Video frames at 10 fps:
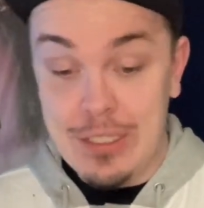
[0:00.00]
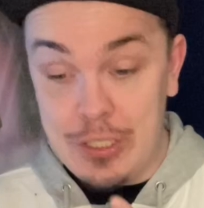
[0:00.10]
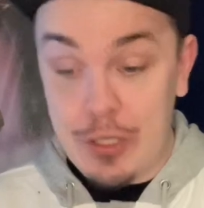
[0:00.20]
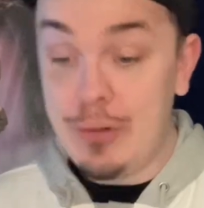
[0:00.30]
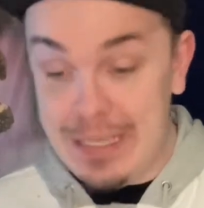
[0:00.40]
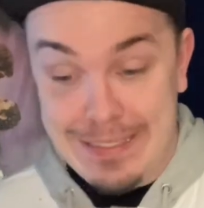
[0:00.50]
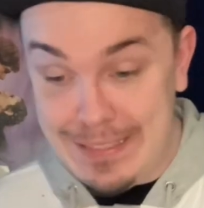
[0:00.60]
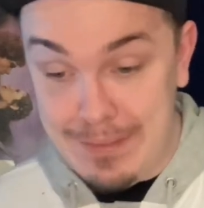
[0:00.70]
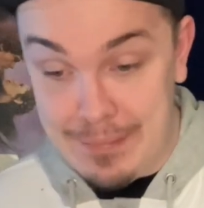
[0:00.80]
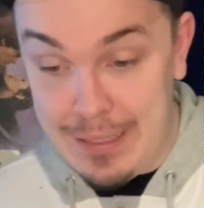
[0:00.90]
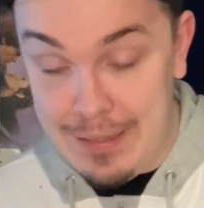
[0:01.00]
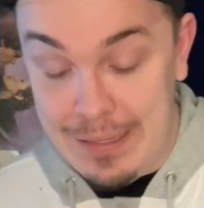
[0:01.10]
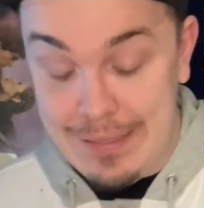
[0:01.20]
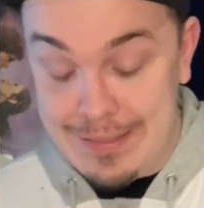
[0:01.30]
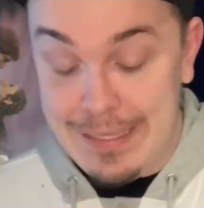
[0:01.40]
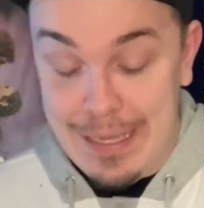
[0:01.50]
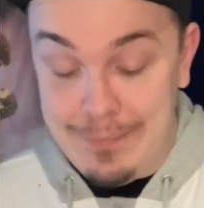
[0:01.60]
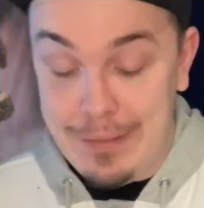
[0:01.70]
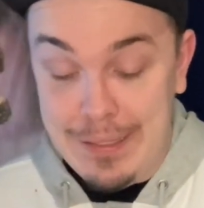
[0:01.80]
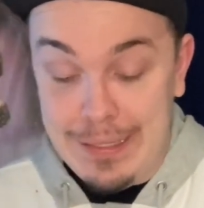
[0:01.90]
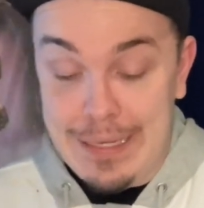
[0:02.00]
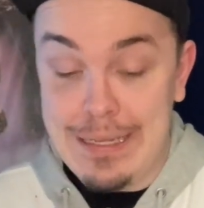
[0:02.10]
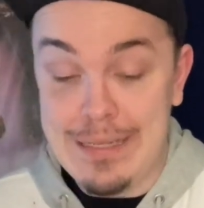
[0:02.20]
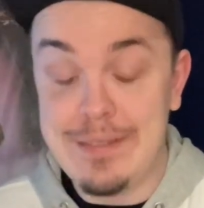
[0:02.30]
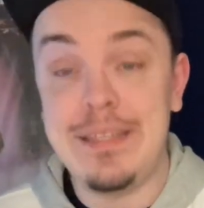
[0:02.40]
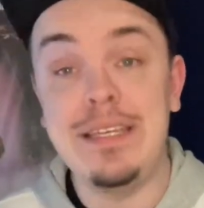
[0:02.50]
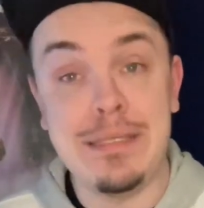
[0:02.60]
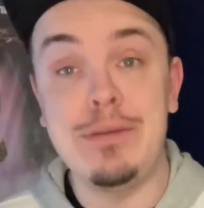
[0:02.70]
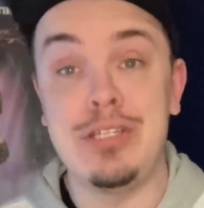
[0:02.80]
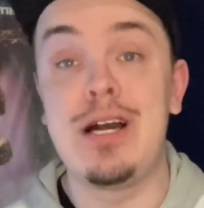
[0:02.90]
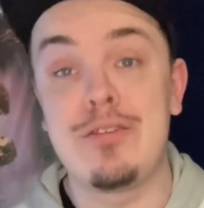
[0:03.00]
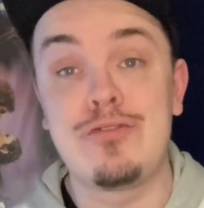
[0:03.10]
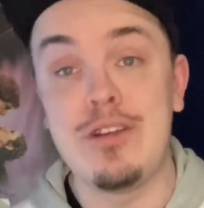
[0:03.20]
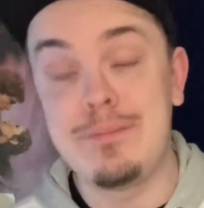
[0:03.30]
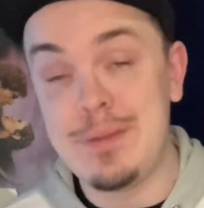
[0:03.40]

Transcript: to go to an ACN meeting in Tennessee to meet Donald Trump.